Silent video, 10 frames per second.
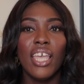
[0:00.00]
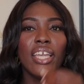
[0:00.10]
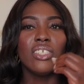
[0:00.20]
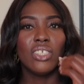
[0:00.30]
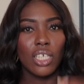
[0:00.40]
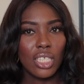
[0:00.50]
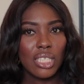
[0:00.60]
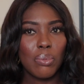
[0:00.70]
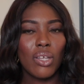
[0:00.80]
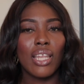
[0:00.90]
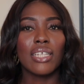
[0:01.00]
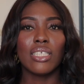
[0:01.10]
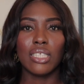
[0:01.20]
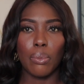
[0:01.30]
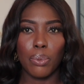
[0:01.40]
It does smell like
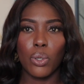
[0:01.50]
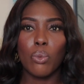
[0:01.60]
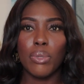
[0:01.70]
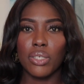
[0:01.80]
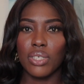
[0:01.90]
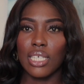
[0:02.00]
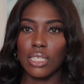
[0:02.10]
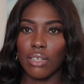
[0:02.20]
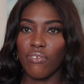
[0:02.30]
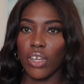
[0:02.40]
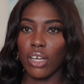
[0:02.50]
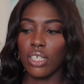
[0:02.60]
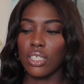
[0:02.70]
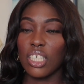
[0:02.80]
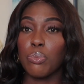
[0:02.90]
the typical Middle Eastern
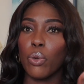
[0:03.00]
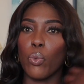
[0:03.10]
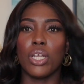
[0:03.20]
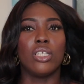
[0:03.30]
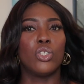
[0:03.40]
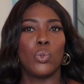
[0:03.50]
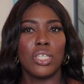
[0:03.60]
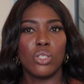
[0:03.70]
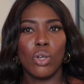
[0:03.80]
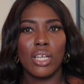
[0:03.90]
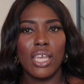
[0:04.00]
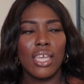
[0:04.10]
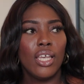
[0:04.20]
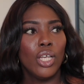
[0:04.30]
fragrances, but with a twist on it.